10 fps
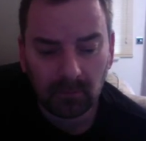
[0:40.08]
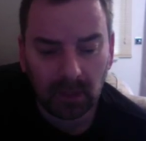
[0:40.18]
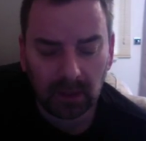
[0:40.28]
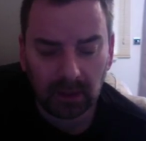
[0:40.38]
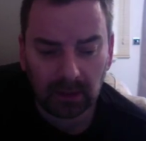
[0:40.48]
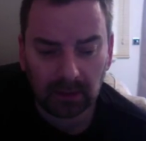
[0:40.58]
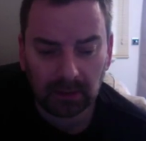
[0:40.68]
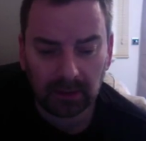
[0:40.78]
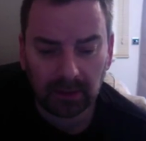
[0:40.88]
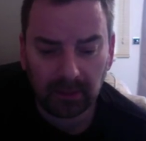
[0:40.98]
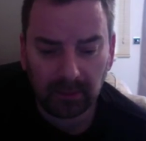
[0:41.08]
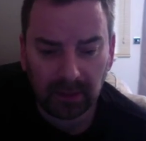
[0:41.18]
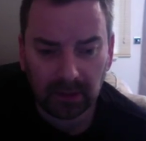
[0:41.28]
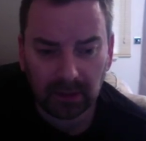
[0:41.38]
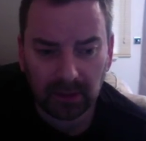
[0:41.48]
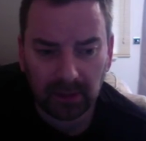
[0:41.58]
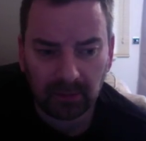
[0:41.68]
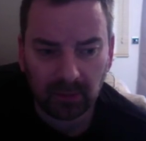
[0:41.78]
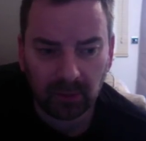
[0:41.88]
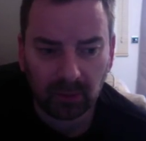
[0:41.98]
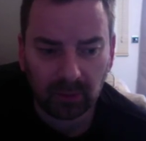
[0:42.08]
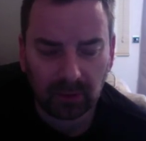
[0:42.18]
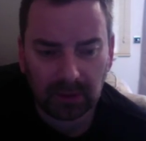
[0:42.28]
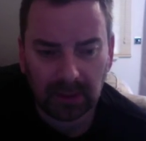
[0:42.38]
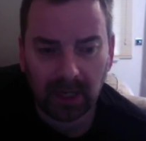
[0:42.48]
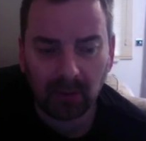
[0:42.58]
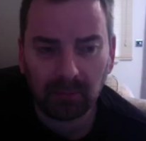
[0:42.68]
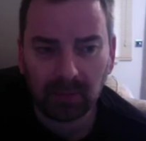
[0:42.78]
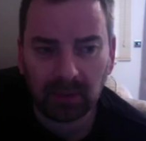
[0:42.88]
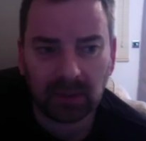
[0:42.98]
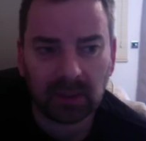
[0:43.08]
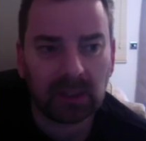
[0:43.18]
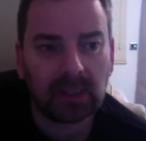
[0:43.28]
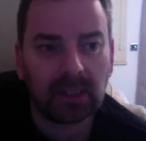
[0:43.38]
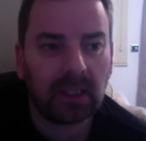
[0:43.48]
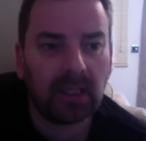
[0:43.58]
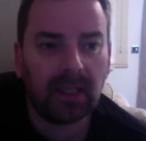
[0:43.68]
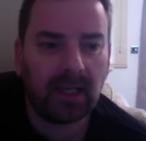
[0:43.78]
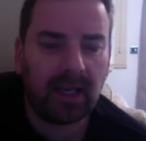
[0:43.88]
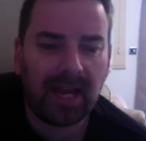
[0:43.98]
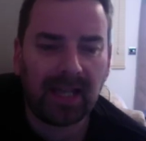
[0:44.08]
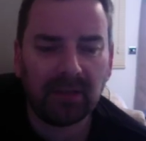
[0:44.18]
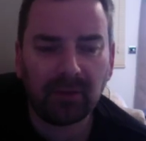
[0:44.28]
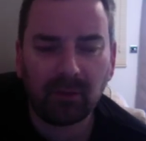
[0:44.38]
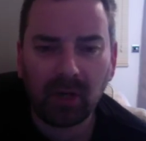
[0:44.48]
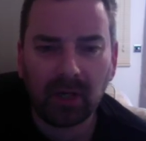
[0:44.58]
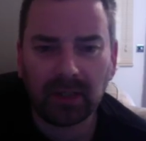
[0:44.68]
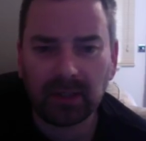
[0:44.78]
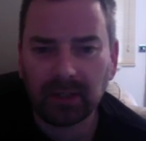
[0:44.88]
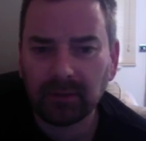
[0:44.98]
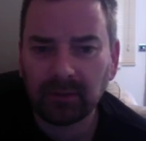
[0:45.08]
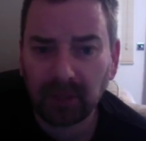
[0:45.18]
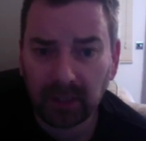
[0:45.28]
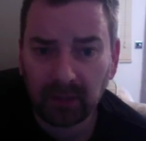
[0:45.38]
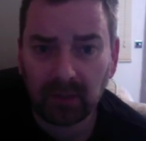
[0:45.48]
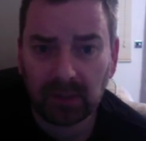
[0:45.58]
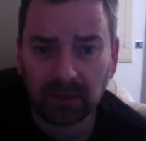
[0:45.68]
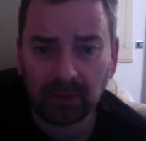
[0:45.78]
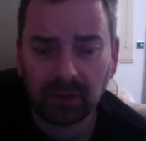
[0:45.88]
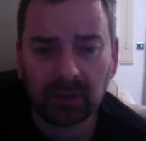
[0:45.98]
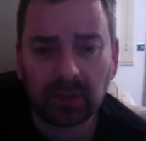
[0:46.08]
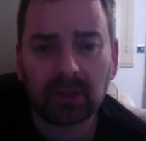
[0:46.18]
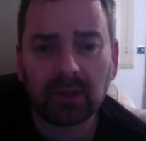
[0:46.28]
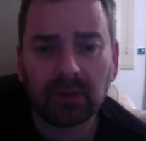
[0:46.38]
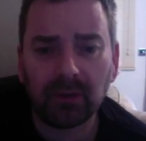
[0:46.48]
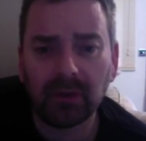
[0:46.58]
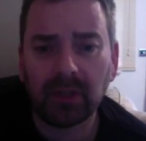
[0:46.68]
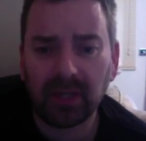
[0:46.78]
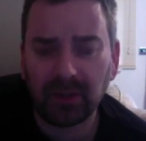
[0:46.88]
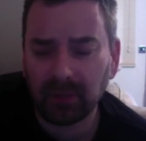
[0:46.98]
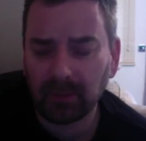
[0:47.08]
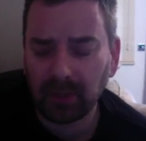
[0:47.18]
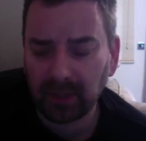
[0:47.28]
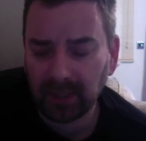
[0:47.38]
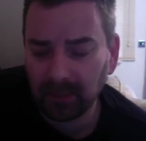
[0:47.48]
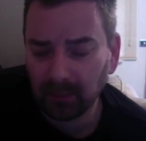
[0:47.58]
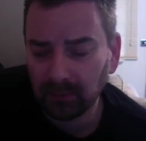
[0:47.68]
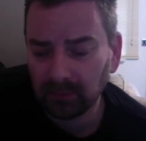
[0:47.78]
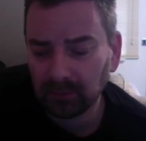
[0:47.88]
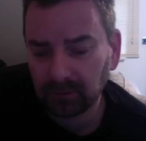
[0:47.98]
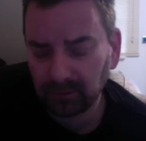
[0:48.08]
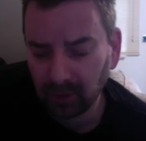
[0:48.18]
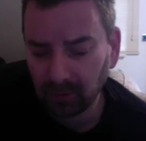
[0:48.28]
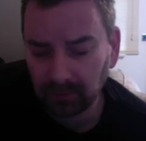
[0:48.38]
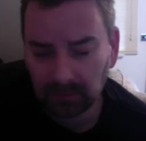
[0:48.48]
the Amiga seems to output any variety of funky resolutions through the HDMI cable from